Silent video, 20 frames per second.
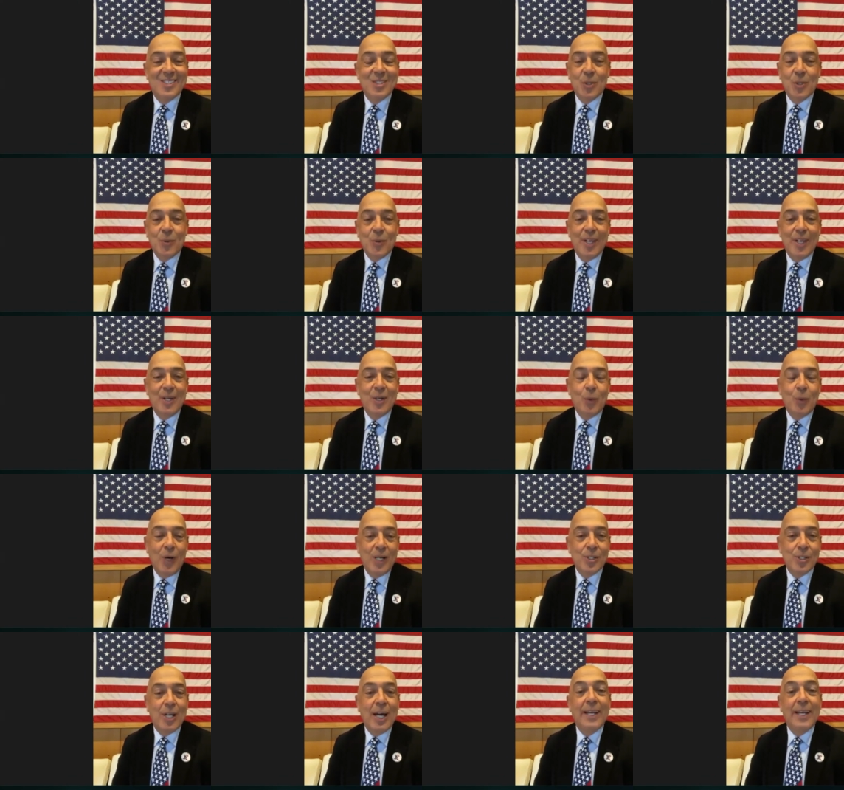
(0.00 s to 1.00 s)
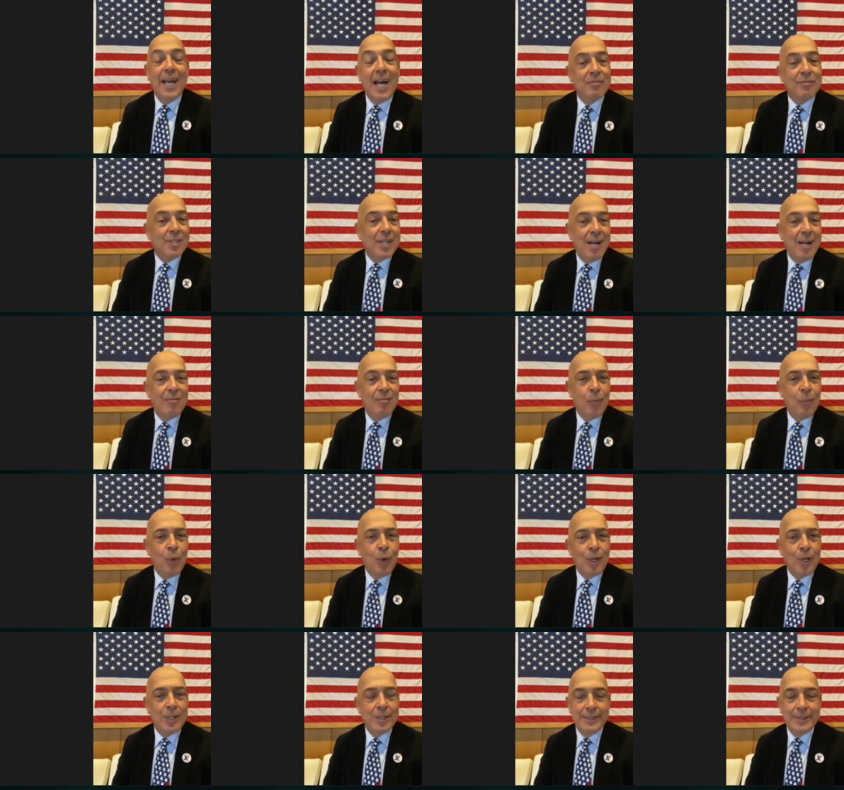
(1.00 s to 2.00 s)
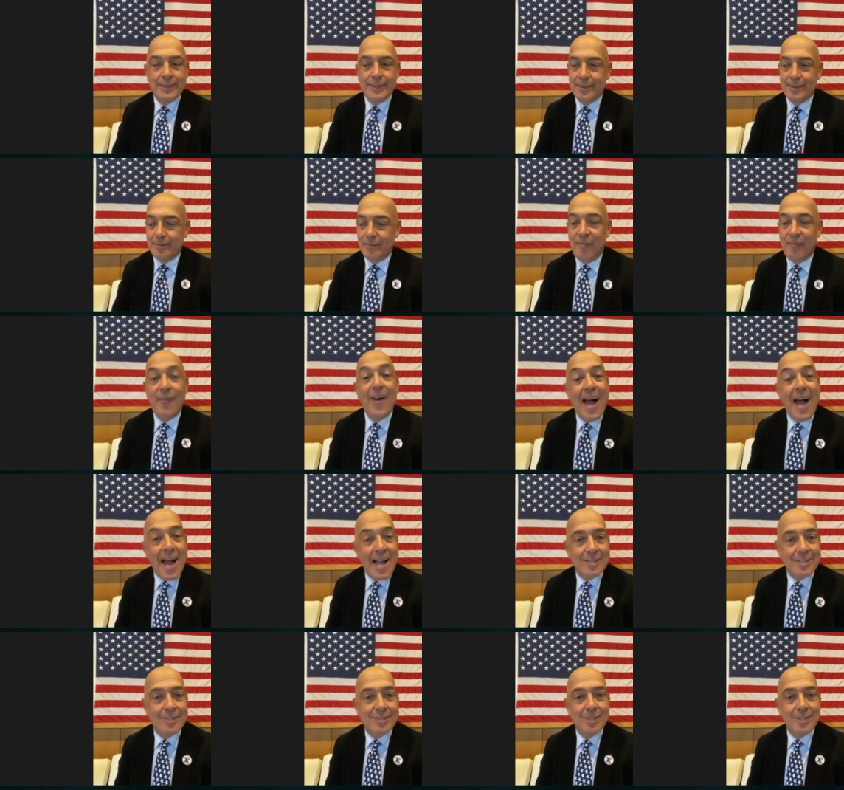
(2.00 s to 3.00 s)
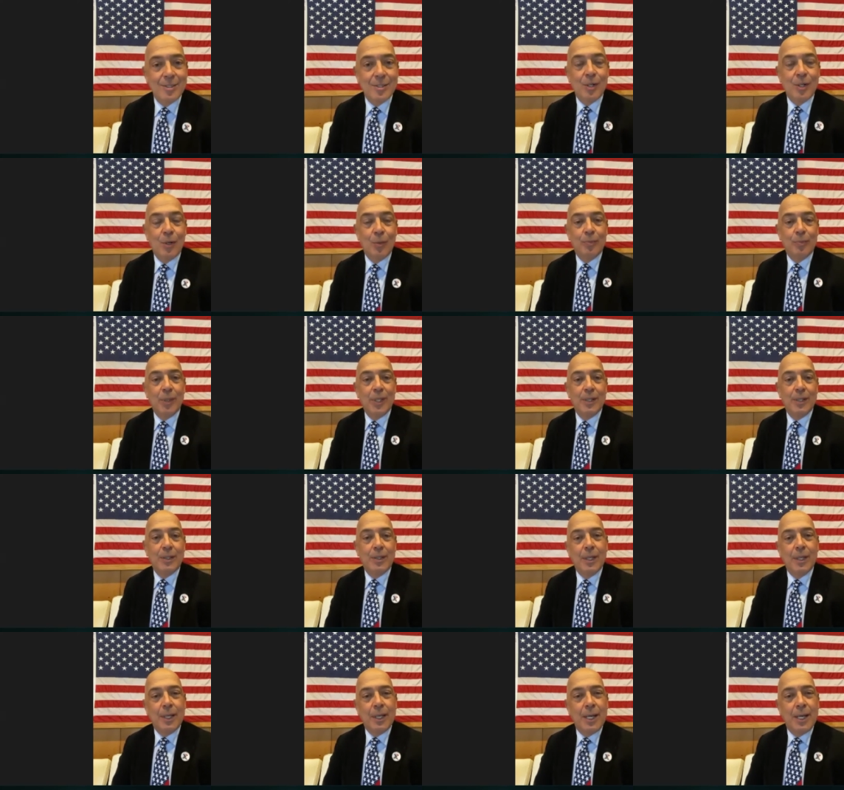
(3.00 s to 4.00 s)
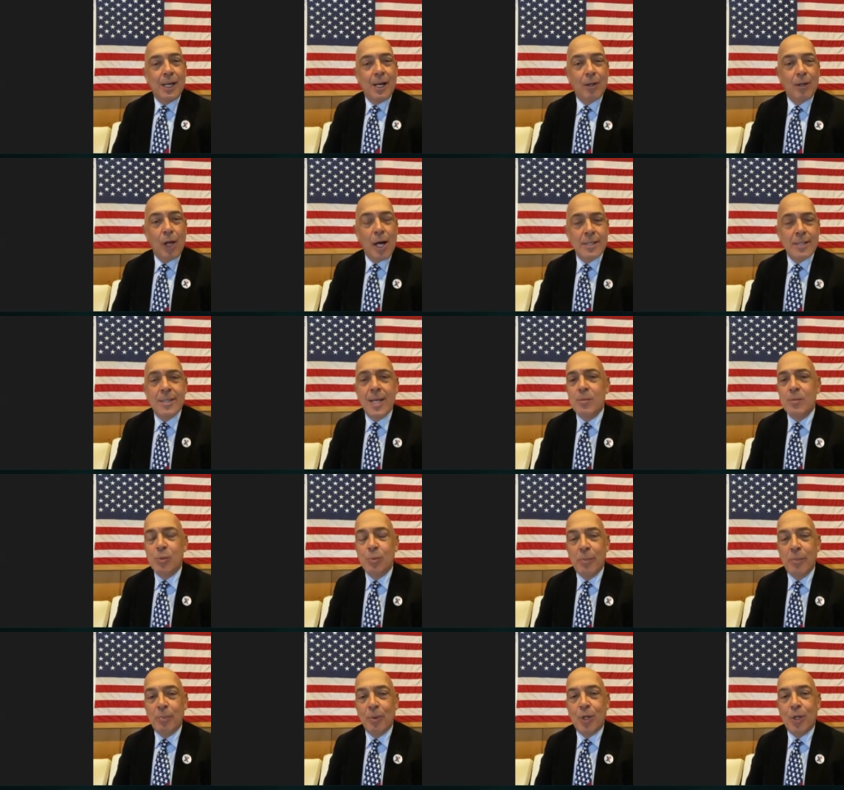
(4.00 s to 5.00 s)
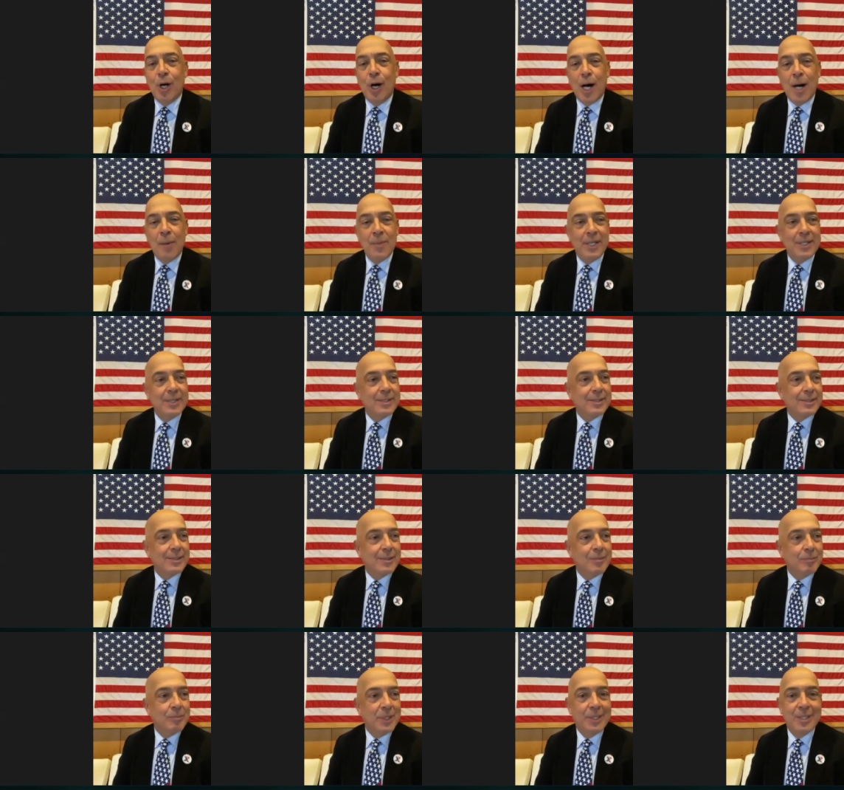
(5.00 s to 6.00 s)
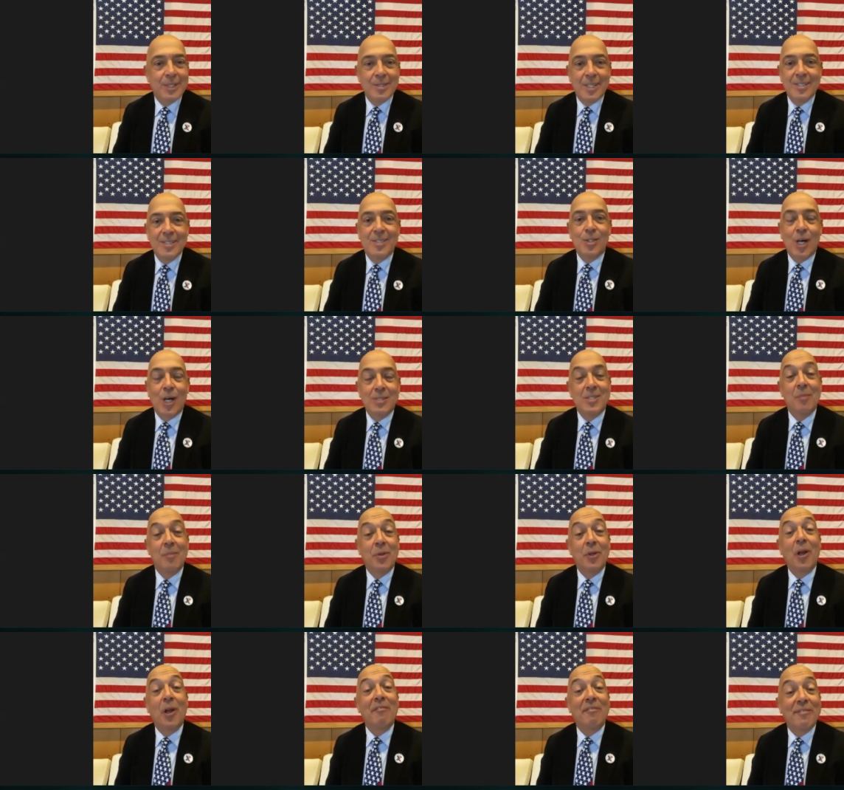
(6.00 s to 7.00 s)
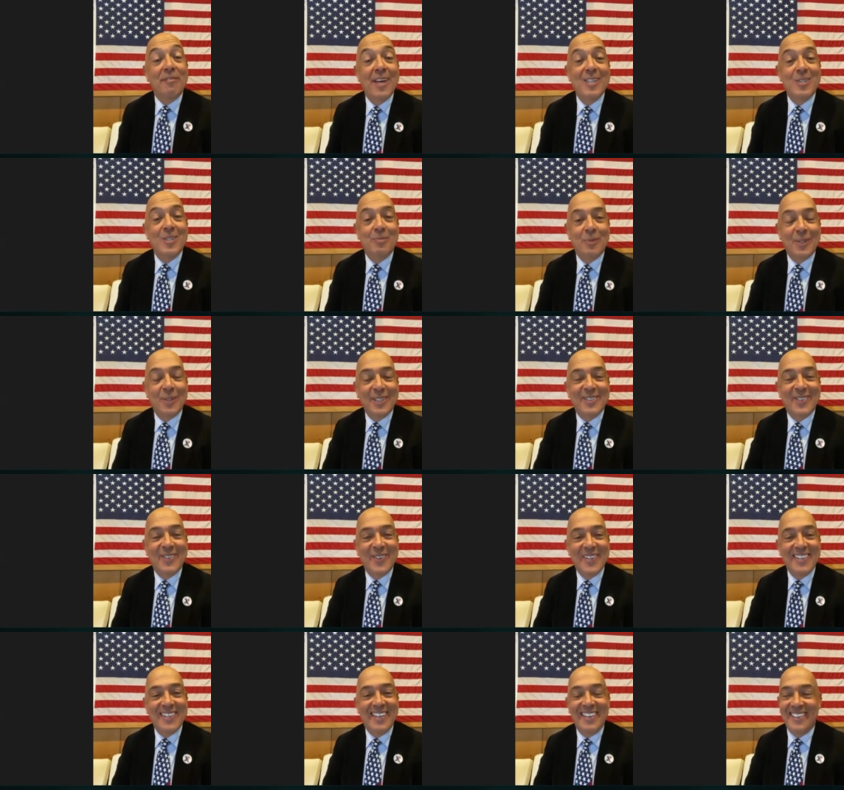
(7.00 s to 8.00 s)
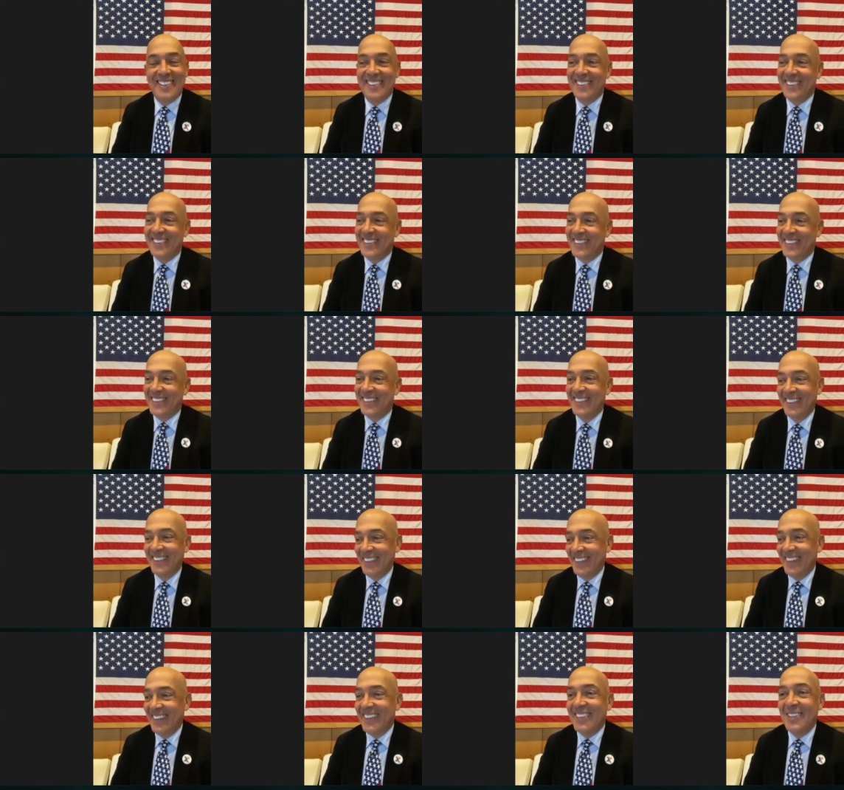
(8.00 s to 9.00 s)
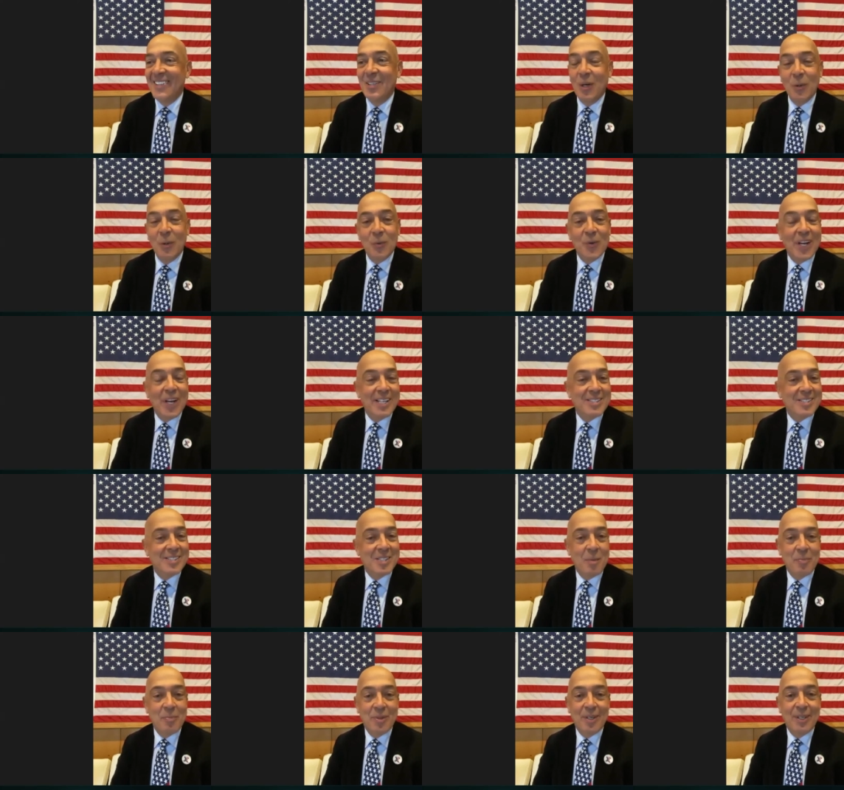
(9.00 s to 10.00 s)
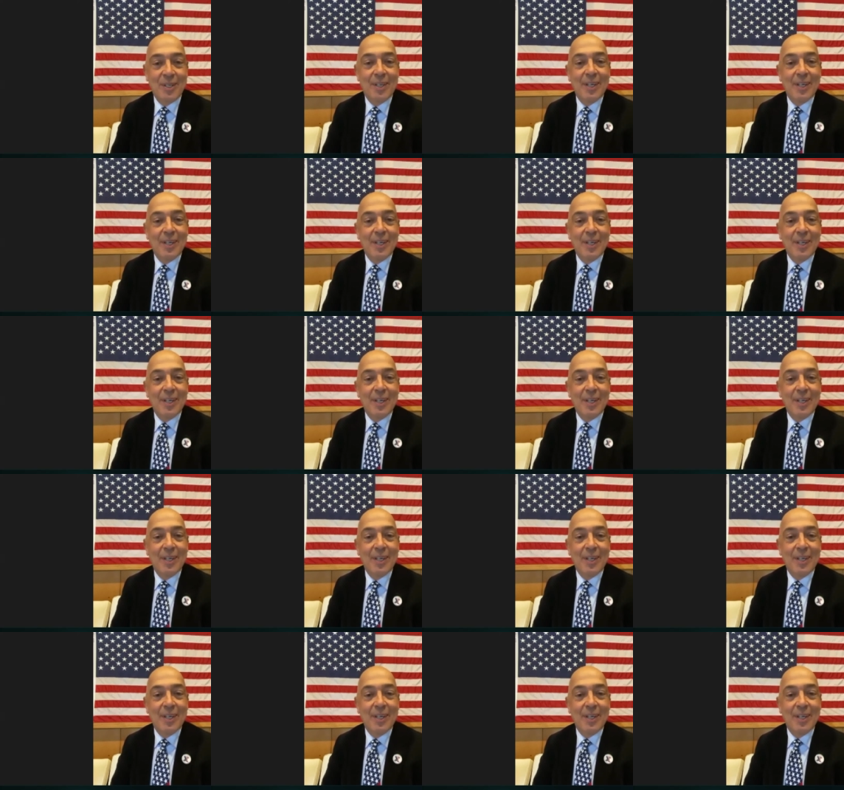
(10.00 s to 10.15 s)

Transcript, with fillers: Great question. I'd have to have more um, facts. You know, be, a lot of times people comment because they saw something on Facebook or they, uh, you know, read something